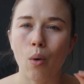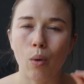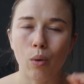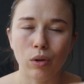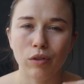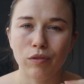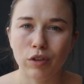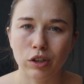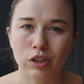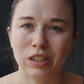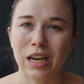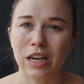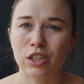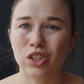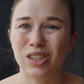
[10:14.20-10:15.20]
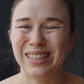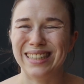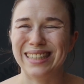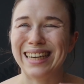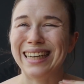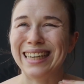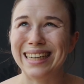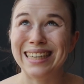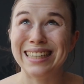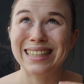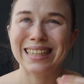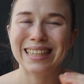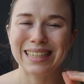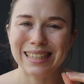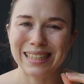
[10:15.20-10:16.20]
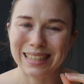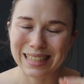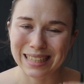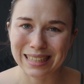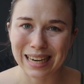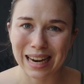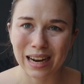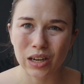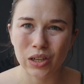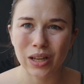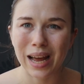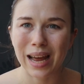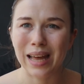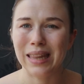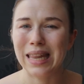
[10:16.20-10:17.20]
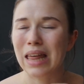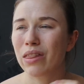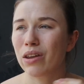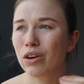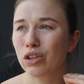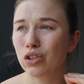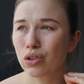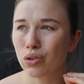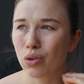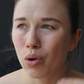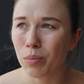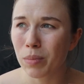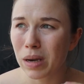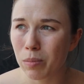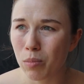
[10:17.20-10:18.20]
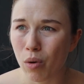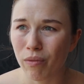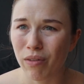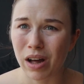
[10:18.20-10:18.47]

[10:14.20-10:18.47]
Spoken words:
all of those sections in detail, and there are so many more